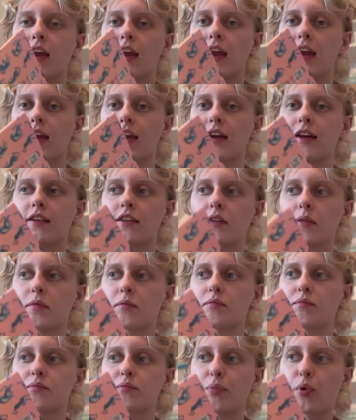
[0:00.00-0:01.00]
and
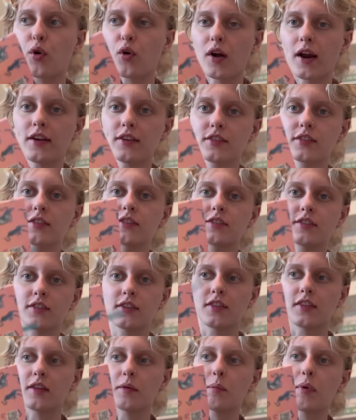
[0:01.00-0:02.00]
press
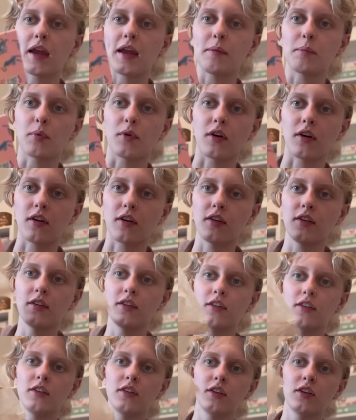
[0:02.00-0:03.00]
the paper
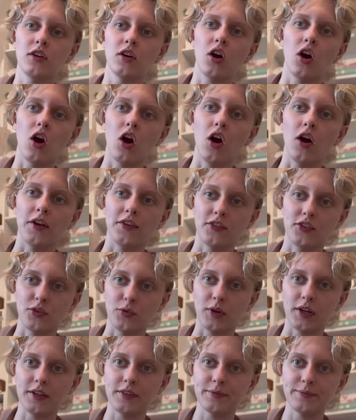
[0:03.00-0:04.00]
onto
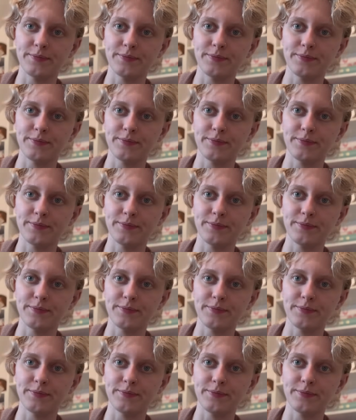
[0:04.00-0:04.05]
it.